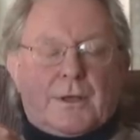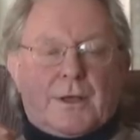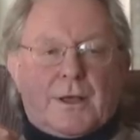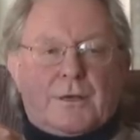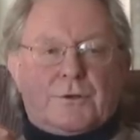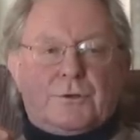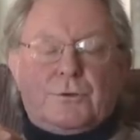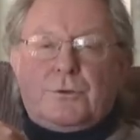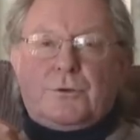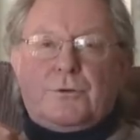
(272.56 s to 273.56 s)
how
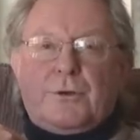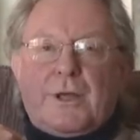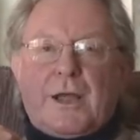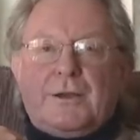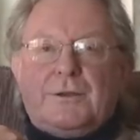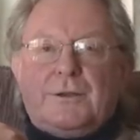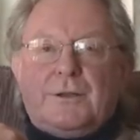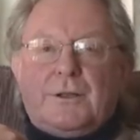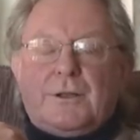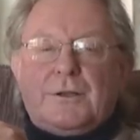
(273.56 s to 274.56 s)
to create
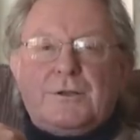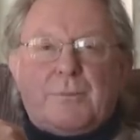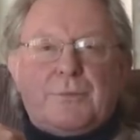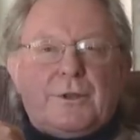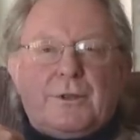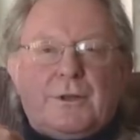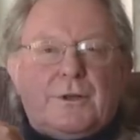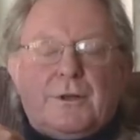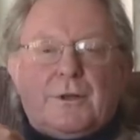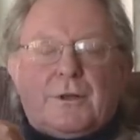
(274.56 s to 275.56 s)
something
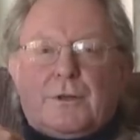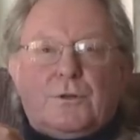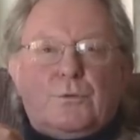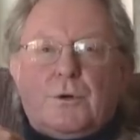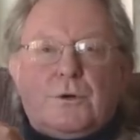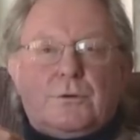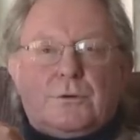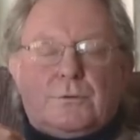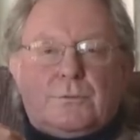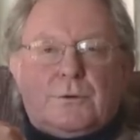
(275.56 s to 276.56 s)
that the
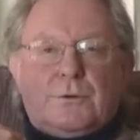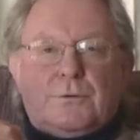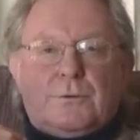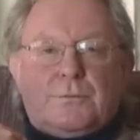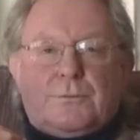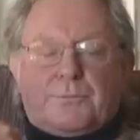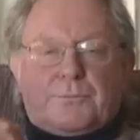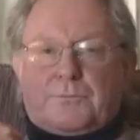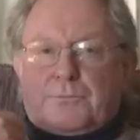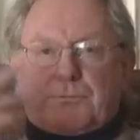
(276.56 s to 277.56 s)
world will
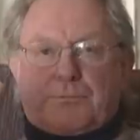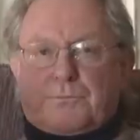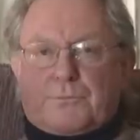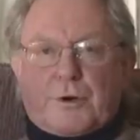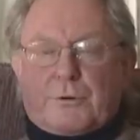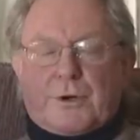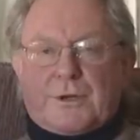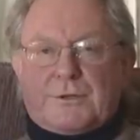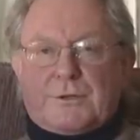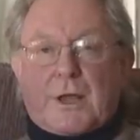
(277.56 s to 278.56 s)

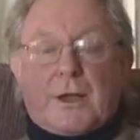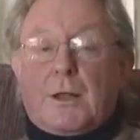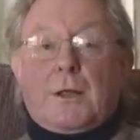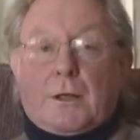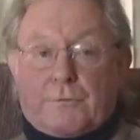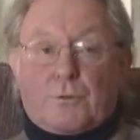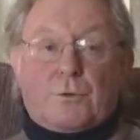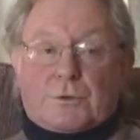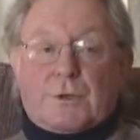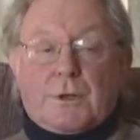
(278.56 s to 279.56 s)
progress, and of
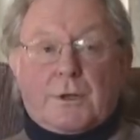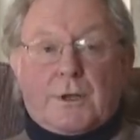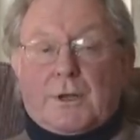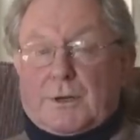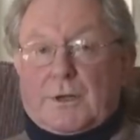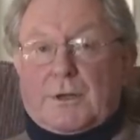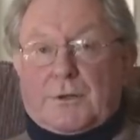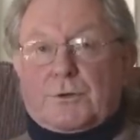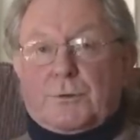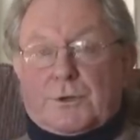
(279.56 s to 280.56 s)
course it
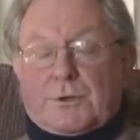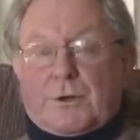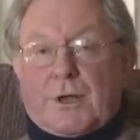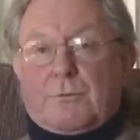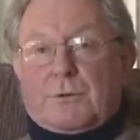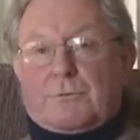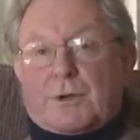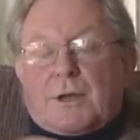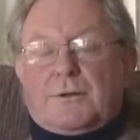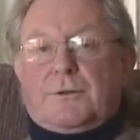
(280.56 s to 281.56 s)
is doing so now with
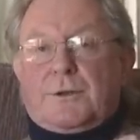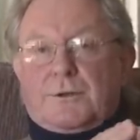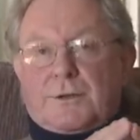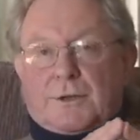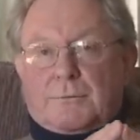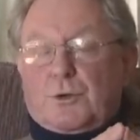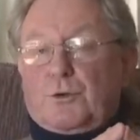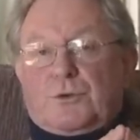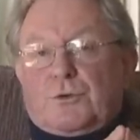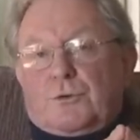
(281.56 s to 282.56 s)
regard to the internet,
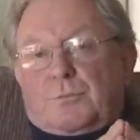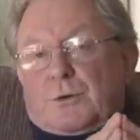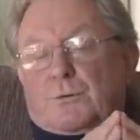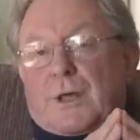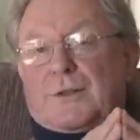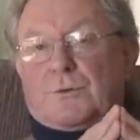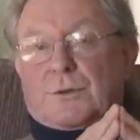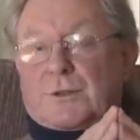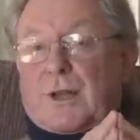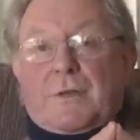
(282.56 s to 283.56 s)
YouTube and all that sort
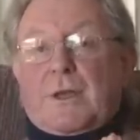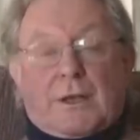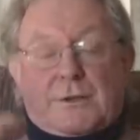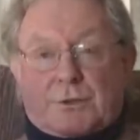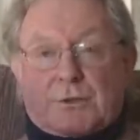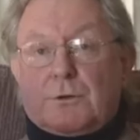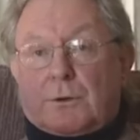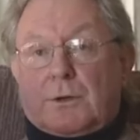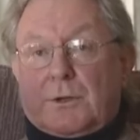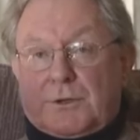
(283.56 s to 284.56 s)
of stuff. It's
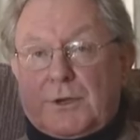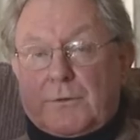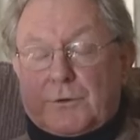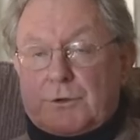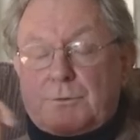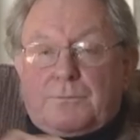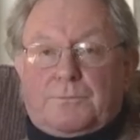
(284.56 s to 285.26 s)
still television.